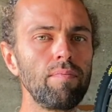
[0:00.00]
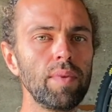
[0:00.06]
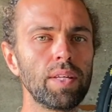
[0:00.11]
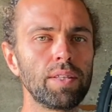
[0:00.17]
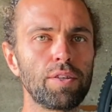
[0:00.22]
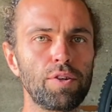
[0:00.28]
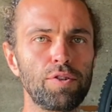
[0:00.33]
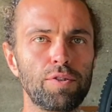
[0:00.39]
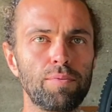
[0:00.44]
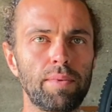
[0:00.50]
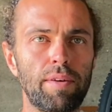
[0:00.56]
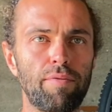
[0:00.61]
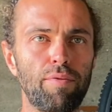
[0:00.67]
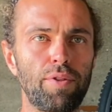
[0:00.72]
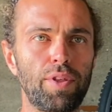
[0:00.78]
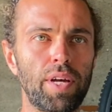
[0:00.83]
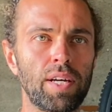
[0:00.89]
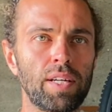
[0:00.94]
doing some
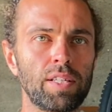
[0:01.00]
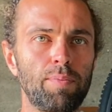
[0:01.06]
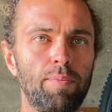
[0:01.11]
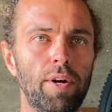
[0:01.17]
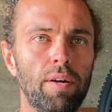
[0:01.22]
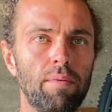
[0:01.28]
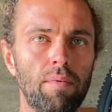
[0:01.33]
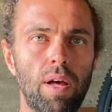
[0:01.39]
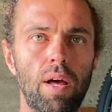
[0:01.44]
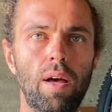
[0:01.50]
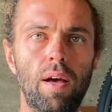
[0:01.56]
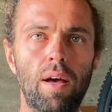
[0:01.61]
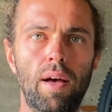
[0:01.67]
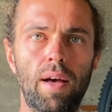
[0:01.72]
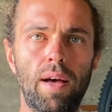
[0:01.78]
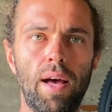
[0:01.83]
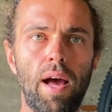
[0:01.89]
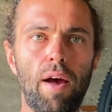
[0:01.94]
different things, but
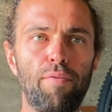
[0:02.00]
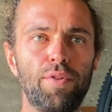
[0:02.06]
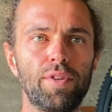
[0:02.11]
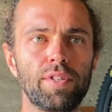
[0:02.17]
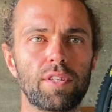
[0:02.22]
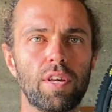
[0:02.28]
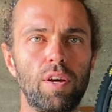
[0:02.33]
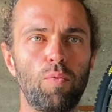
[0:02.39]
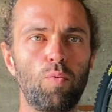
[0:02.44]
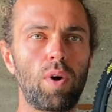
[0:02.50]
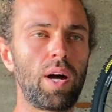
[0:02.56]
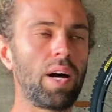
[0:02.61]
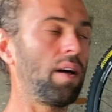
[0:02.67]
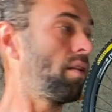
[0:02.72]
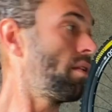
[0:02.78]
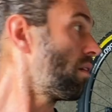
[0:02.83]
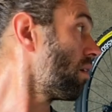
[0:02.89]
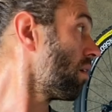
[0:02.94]
everything's going
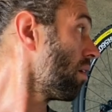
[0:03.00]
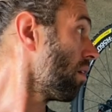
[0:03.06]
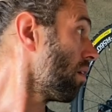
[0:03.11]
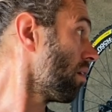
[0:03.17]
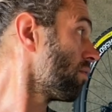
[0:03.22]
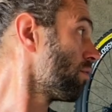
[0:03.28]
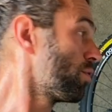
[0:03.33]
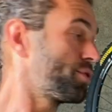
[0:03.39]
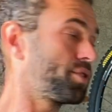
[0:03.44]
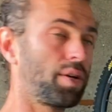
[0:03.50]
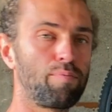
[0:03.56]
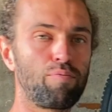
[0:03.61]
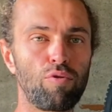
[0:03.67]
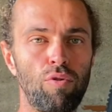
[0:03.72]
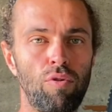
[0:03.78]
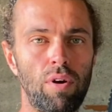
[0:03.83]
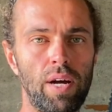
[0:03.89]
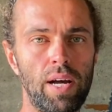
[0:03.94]
well. I've also
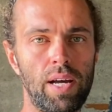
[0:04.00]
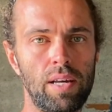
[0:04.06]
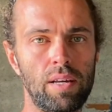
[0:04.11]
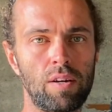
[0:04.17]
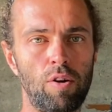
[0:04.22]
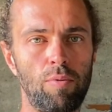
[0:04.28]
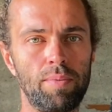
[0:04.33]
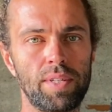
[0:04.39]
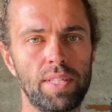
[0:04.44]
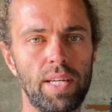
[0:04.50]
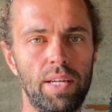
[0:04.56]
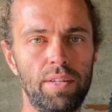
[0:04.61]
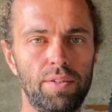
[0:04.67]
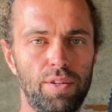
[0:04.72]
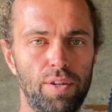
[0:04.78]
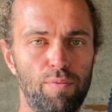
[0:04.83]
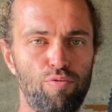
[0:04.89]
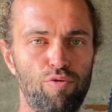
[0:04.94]
brought a Common Cell
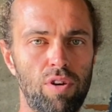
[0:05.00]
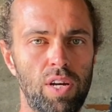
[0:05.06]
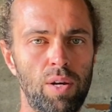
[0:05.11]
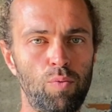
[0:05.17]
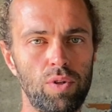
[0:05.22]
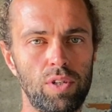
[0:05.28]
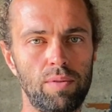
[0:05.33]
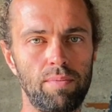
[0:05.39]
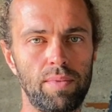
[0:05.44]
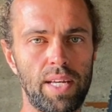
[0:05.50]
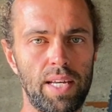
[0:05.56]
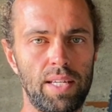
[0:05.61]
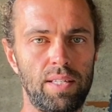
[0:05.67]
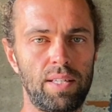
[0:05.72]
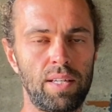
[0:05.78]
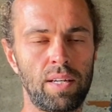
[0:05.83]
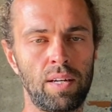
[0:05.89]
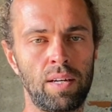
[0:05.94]
Supreme, which I'm
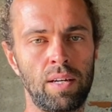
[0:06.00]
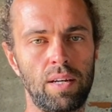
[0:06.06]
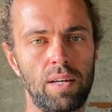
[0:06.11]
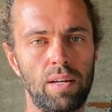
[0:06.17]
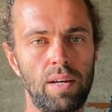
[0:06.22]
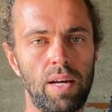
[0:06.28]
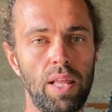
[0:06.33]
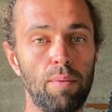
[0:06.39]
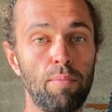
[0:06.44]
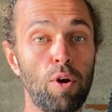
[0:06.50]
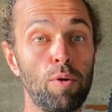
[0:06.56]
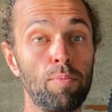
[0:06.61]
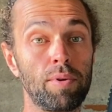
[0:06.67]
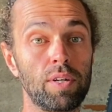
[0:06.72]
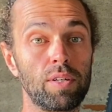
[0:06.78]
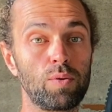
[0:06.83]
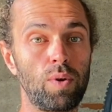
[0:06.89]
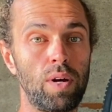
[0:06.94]
testing at the
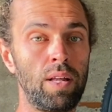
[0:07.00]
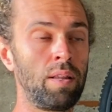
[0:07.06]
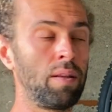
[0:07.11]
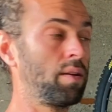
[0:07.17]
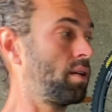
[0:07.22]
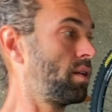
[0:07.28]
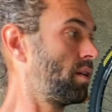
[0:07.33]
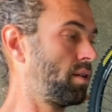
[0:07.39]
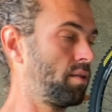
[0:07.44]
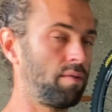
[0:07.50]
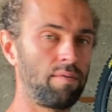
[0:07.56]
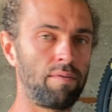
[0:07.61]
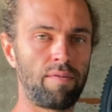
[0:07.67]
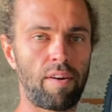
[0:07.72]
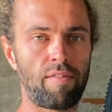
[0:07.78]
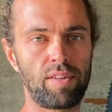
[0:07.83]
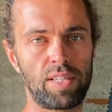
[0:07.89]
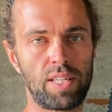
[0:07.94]
moment as well.
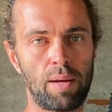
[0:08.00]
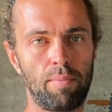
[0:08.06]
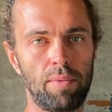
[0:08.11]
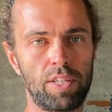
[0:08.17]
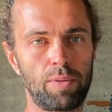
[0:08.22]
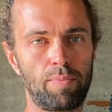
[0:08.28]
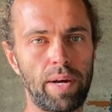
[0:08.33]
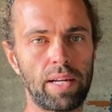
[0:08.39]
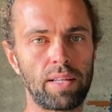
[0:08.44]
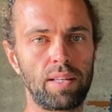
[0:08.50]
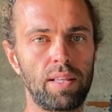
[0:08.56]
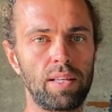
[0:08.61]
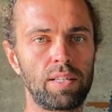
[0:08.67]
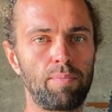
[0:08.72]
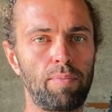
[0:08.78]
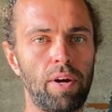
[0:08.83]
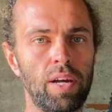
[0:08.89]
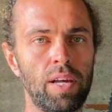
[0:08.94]
Very similar spec to this
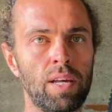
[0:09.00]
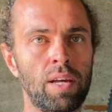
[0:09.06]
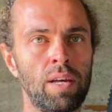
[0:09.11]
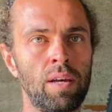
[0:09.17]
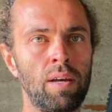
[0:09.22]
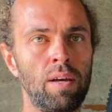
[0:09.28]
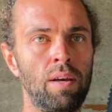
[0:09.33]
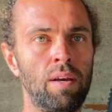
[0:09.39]
bike.